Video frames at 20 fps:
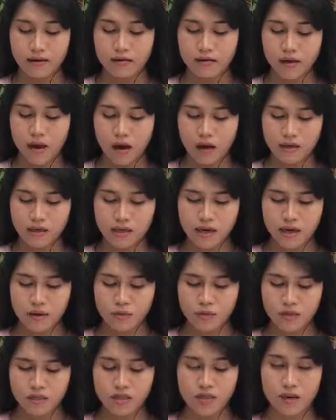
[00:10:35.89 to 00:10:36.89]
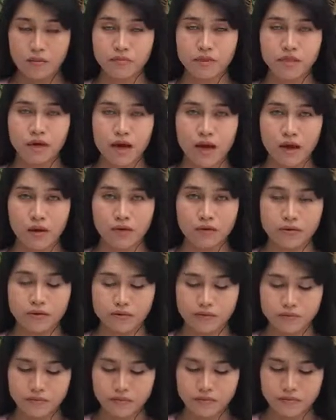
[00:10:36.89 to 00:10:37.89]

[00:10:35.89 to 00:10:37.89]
and thought I would jump down.